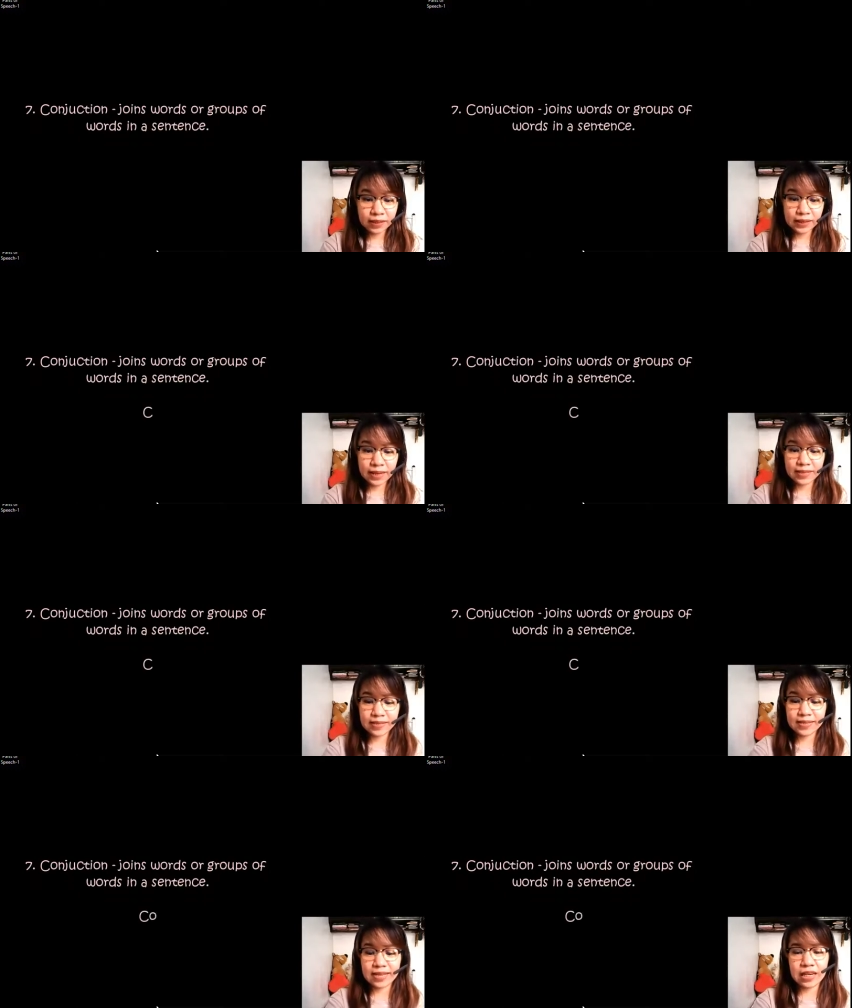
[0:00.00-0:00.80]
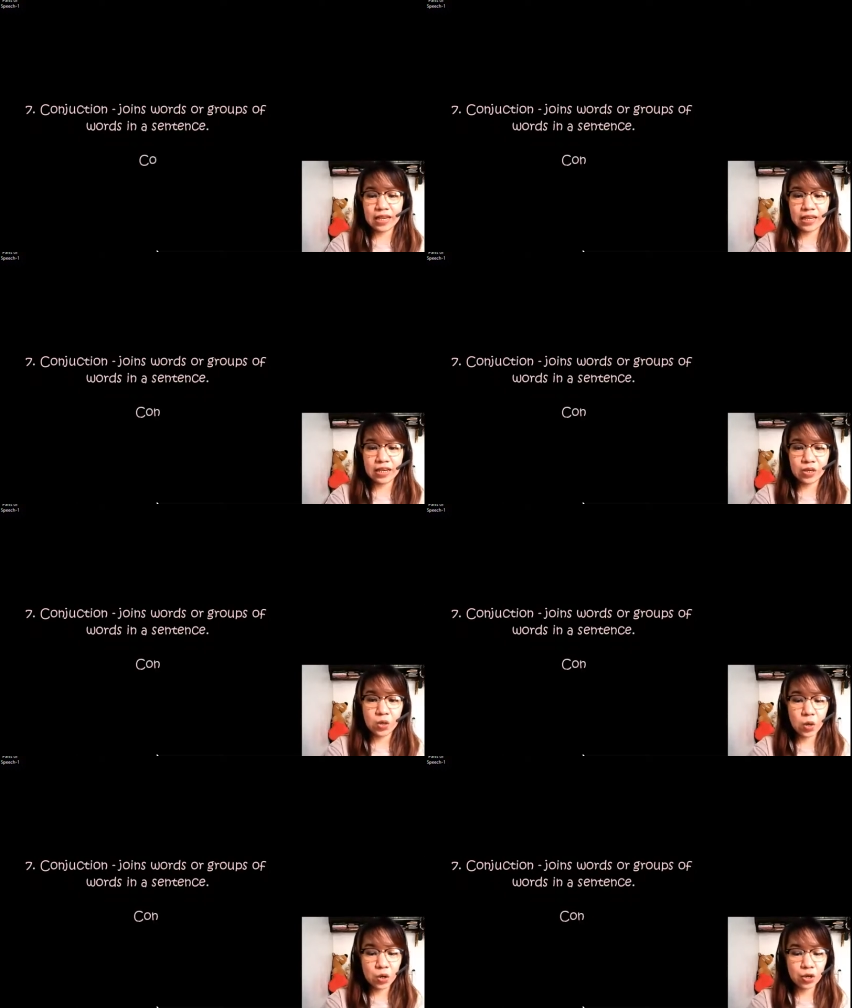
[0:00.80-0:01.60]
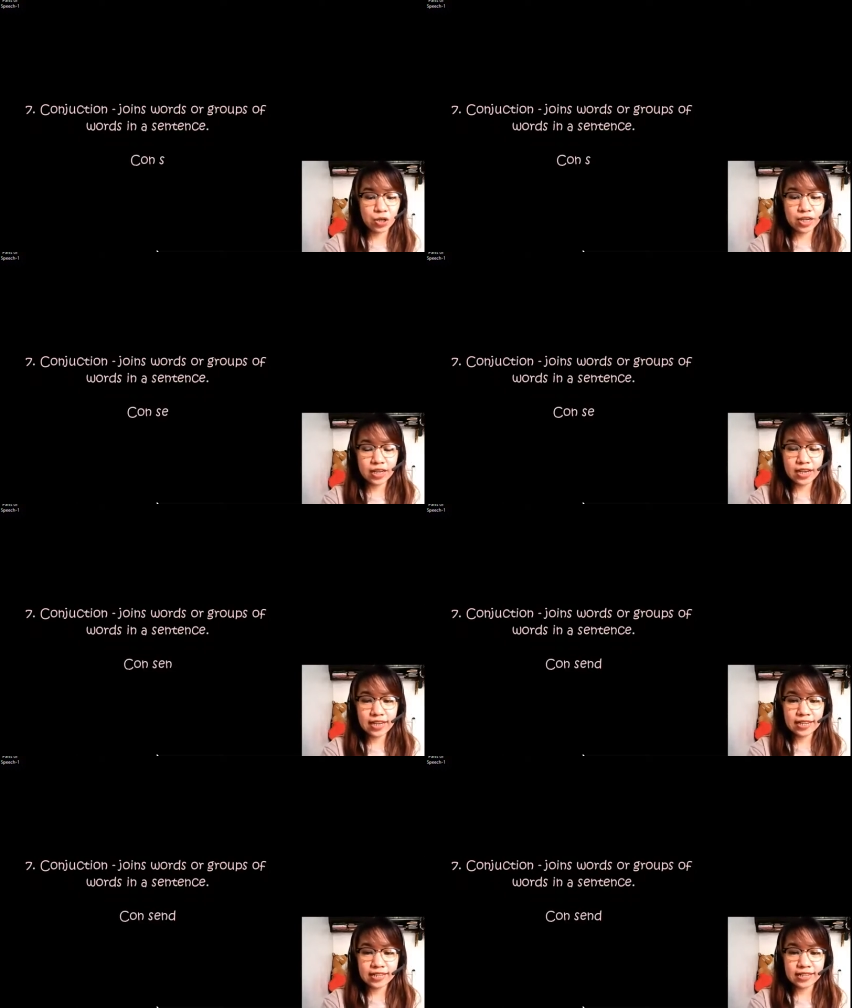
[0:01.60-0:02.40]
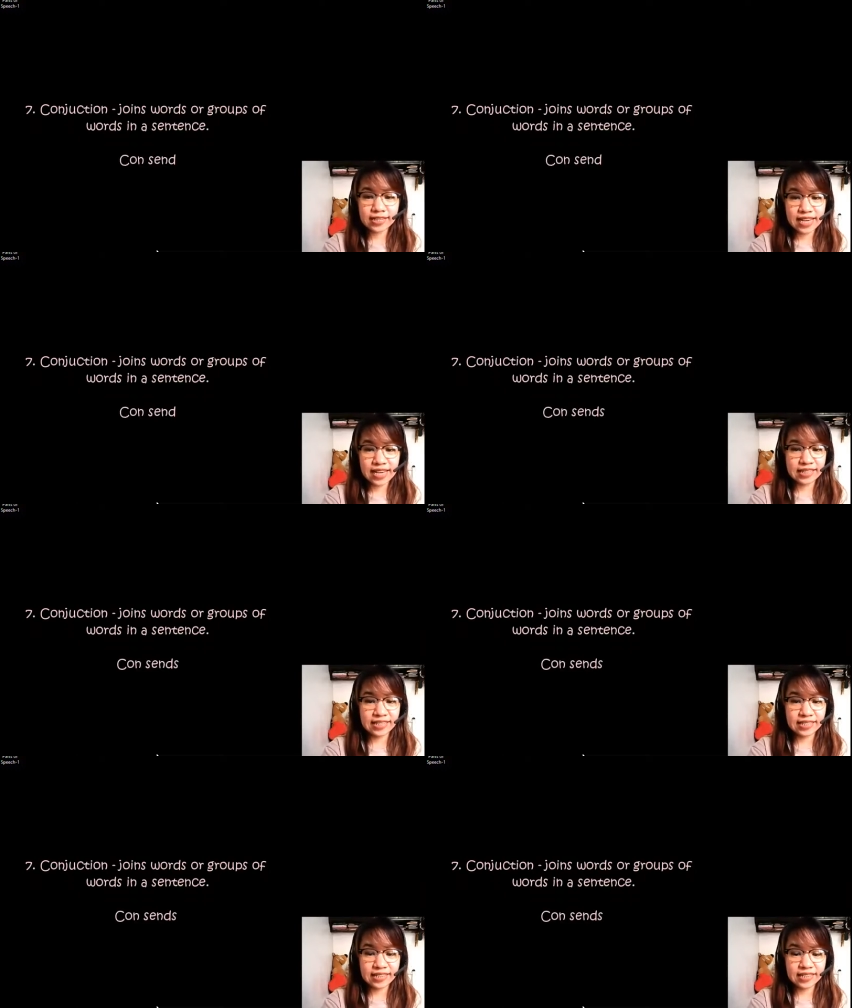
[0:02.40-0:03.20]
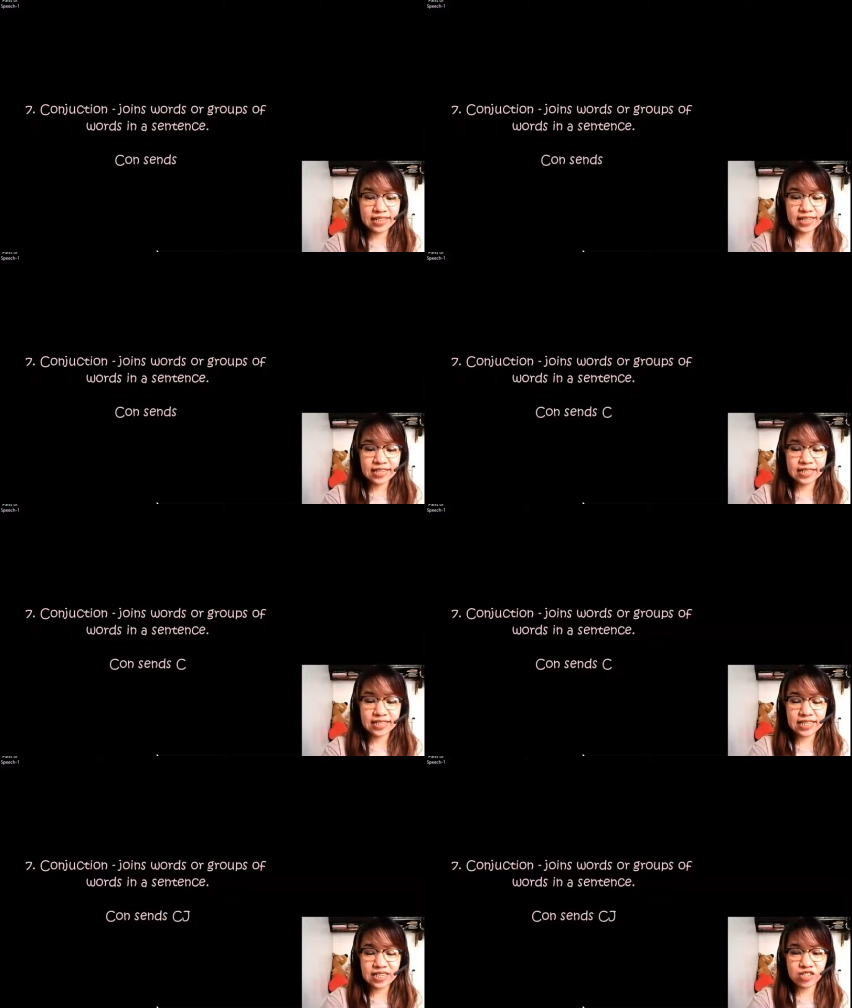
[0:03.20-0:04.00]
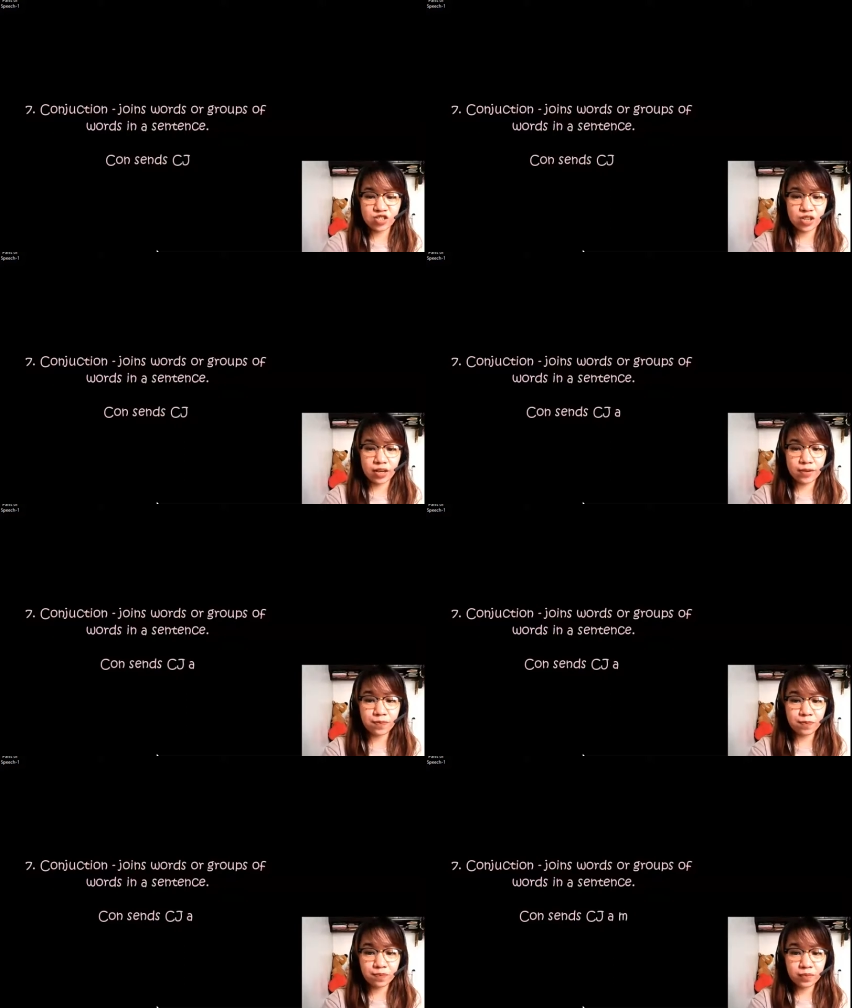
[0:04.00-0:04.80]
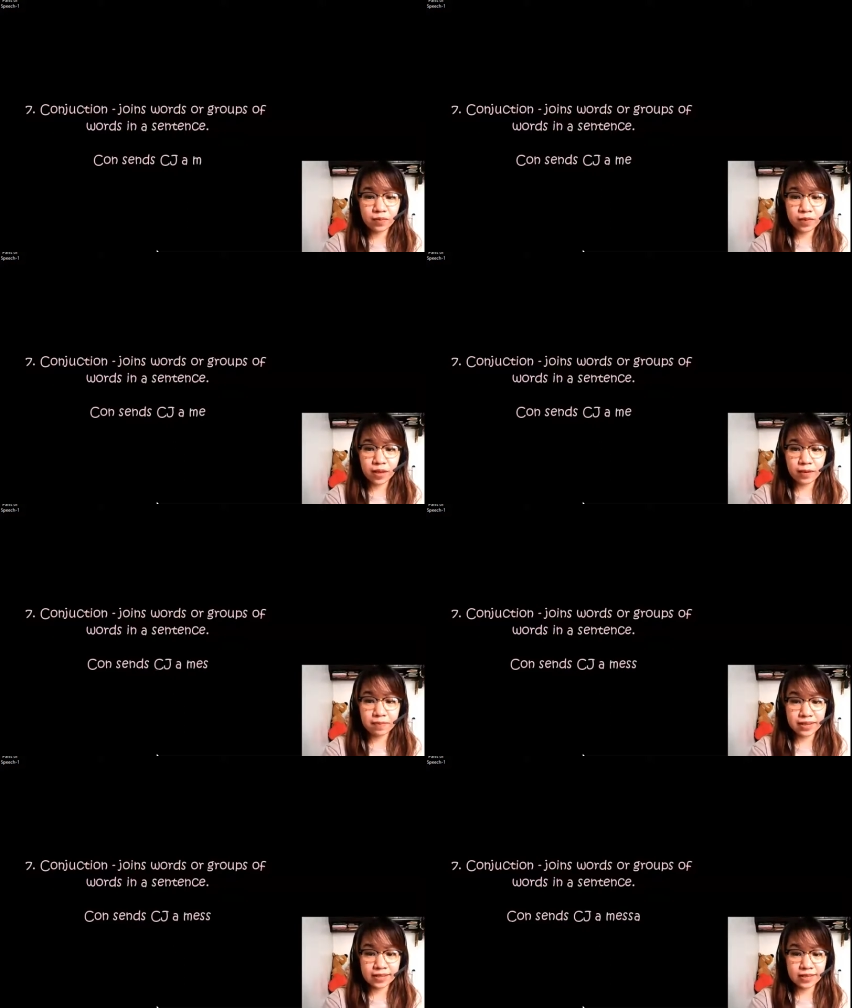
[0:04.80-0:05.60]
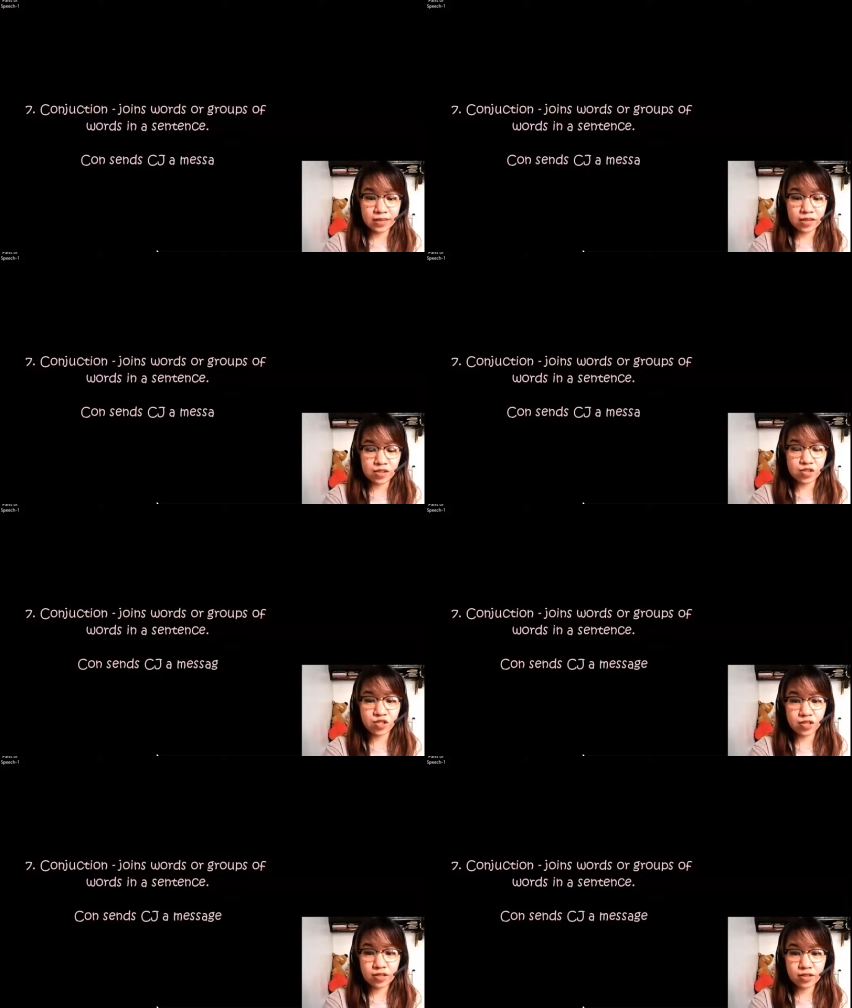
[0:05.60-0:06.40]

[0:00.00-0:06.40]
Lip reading: let's say Con sends CJ a message